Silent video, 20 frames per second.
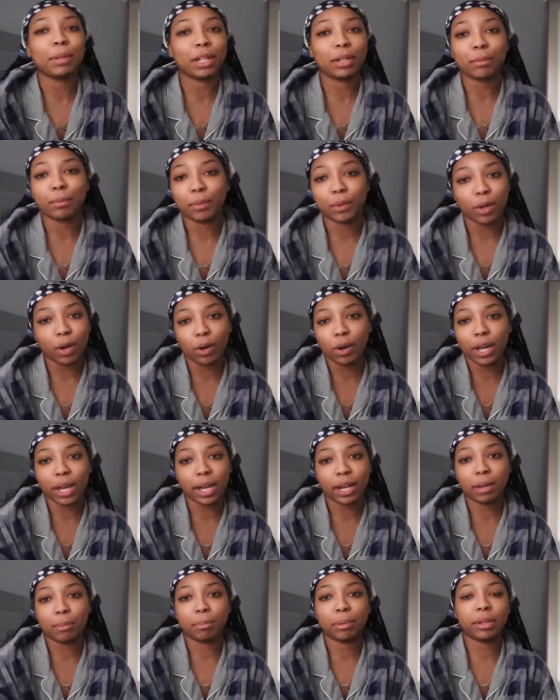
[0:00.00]
me to go
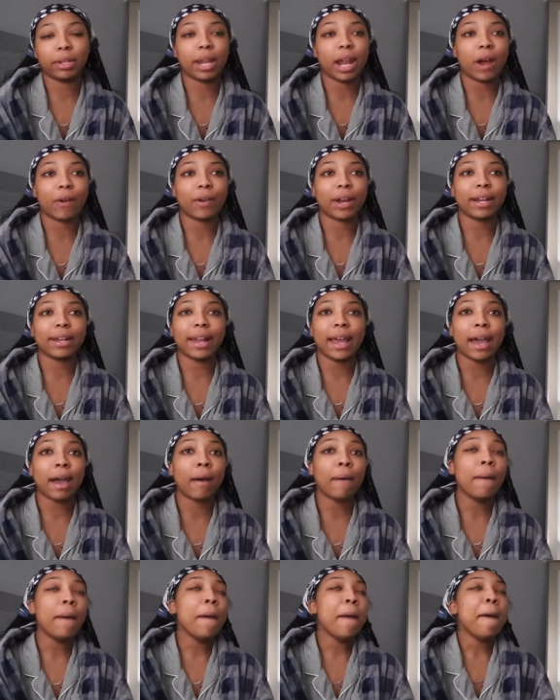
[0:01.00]
ahead and pull it out right
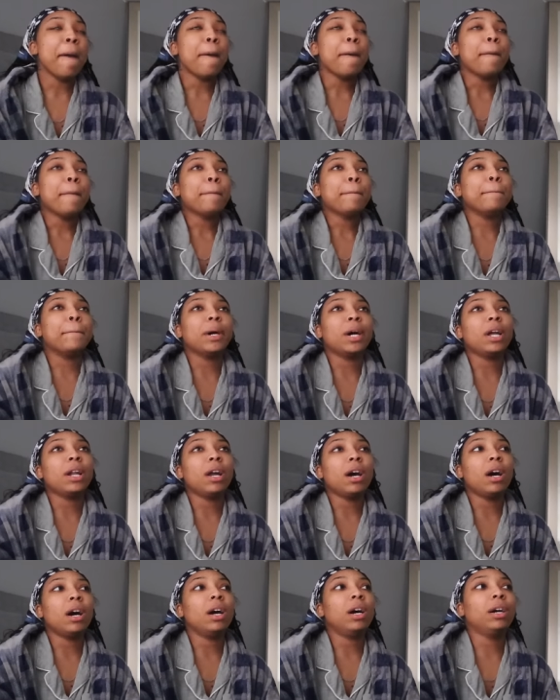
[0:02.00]
now.
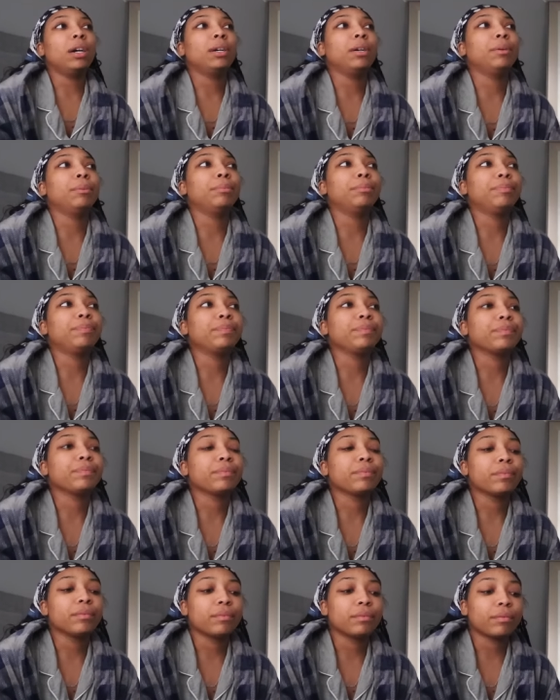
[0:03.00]
But um
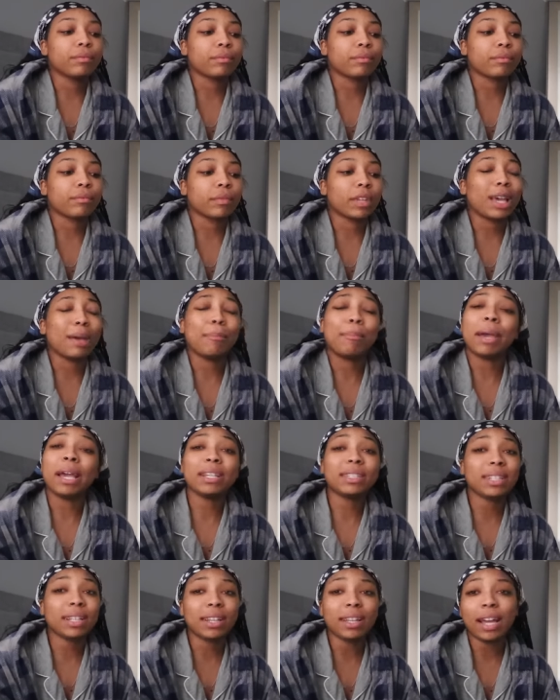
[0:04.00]

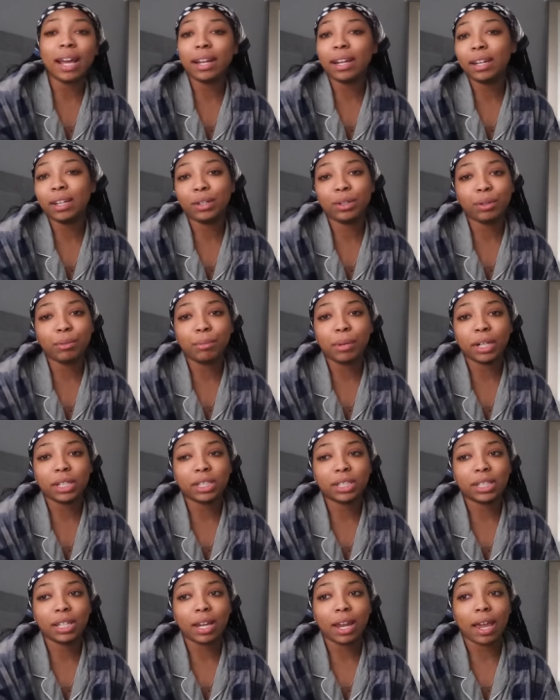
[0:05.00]
basically I didn't do
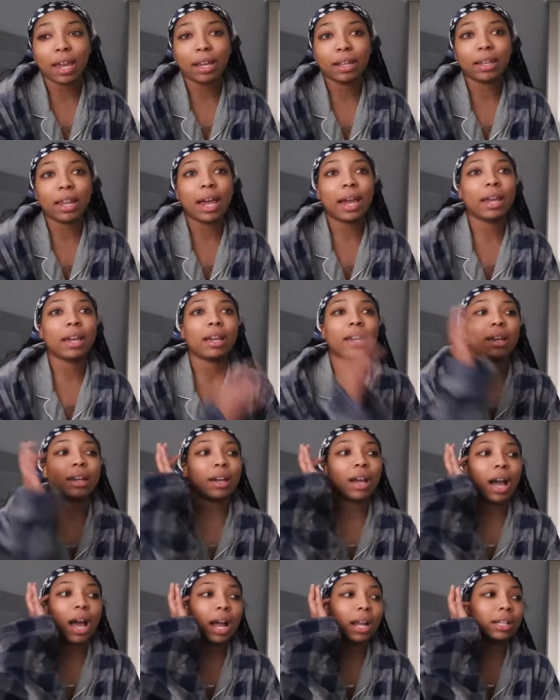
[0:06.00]
much today. Like
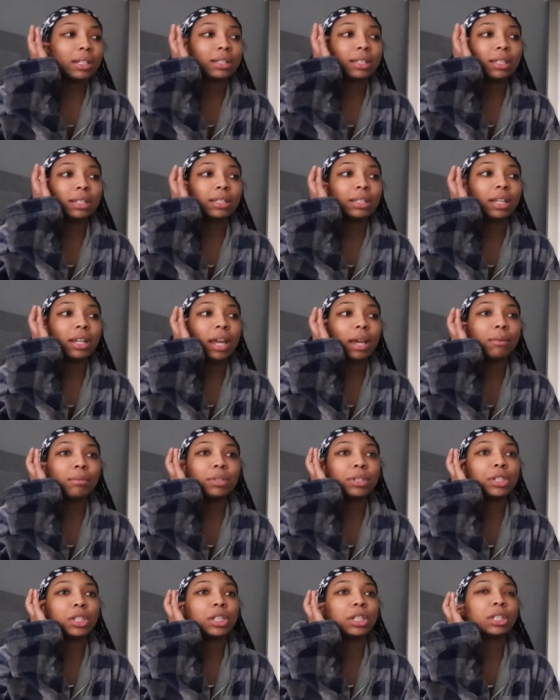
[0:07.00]
honestly today
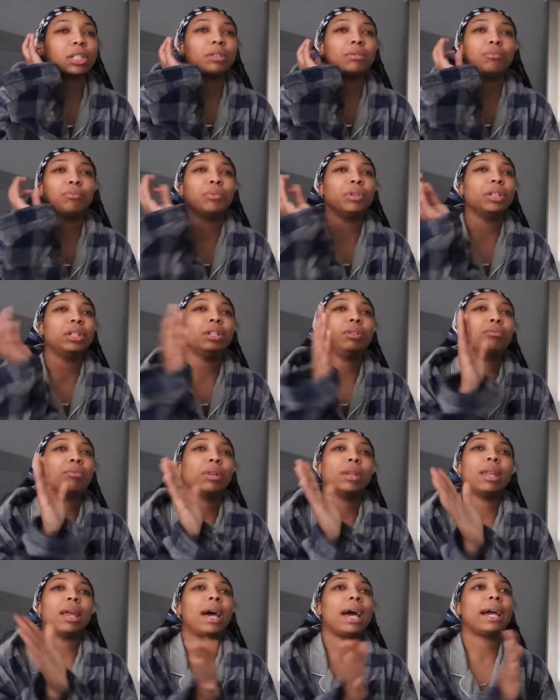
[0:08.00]
was just a really
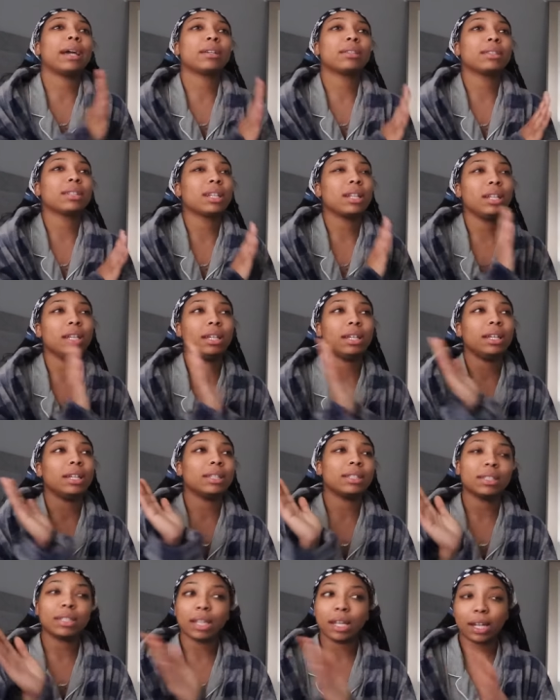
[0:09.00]
relaxed
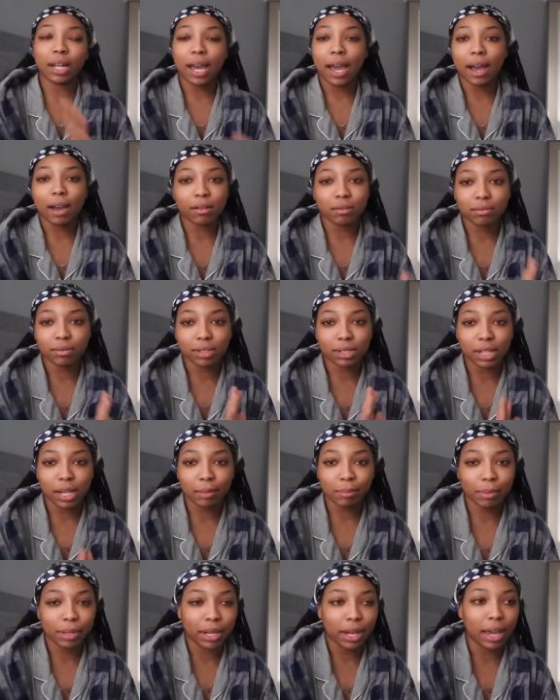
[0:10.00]
cleaning stay in the house
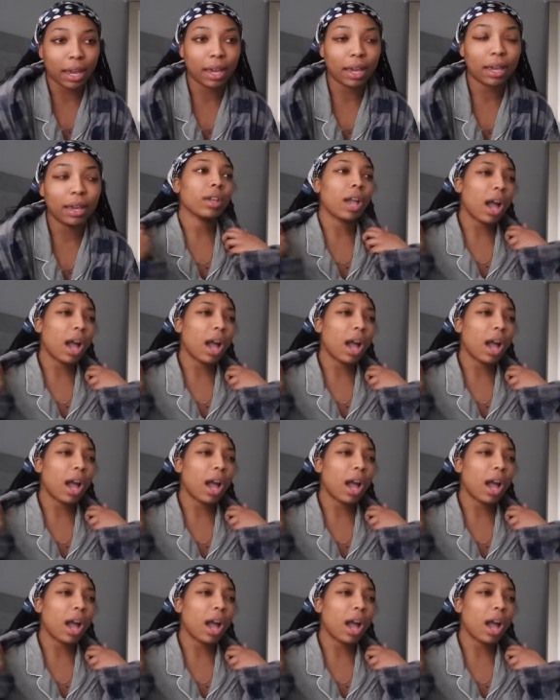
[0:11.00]
type of day.